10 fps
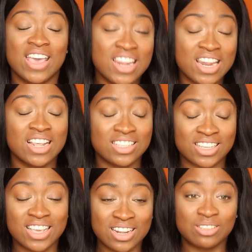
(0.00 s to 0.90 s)
And it
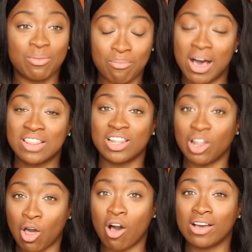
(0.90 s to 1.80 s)
is a
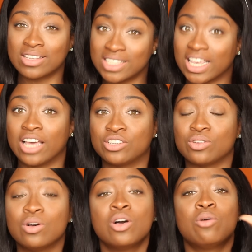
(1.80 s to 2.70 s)
month-long
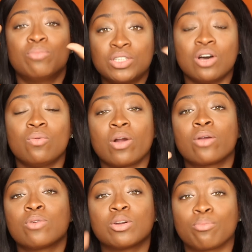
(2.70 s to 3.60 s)
schedule, but don't worry,
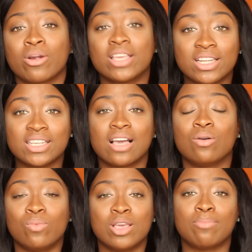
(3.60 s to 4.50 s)
we're going to break it
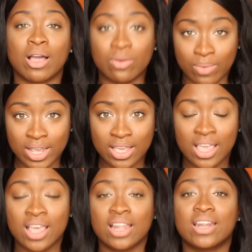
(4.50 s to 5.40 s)
down week by week.
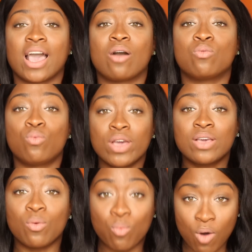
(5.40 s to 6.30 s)
Now
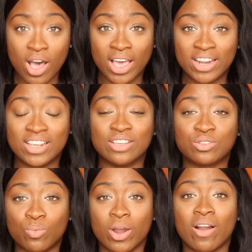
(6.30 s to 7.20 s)
week 1
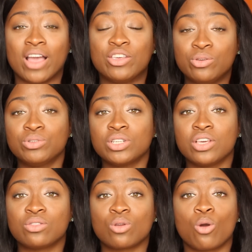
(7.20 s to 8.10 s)
is where I
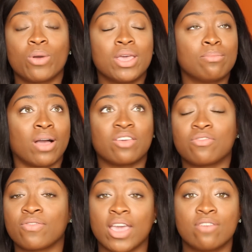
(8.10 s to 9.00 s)
usually throw in my
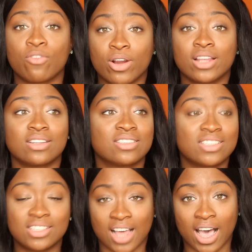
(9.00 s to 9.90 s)
favorite
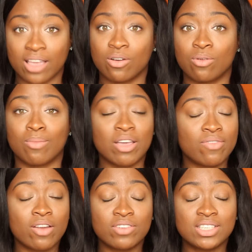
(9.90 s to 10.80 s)
style. My
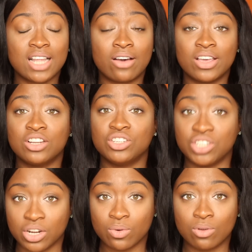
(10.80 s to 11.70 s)
favorite style in
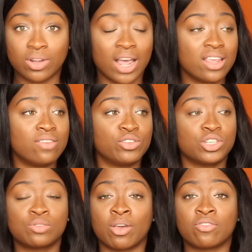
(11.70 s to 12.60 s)
general, not even
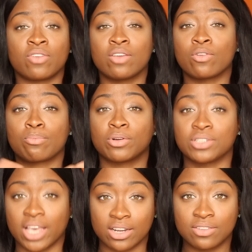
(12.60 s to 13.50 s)
just my favorite
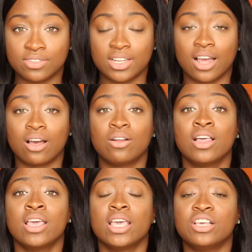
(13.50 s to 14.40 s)
protective style,
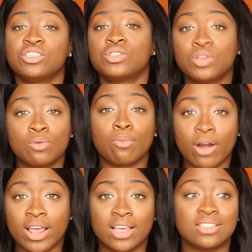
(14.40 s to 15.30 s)
is 2
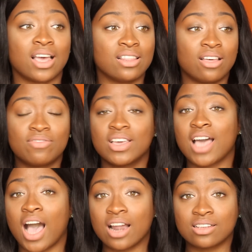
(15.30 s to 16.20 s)
braids. I love the
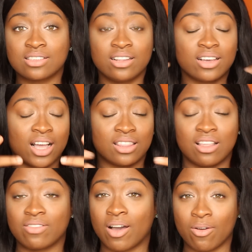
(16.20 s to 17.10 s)
goddess look. I
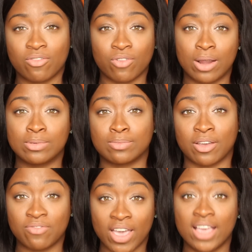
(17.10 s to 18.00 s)
love how it frames my
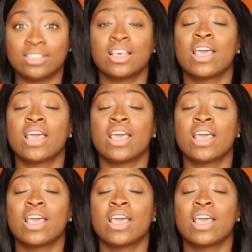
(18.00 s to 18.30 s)
face.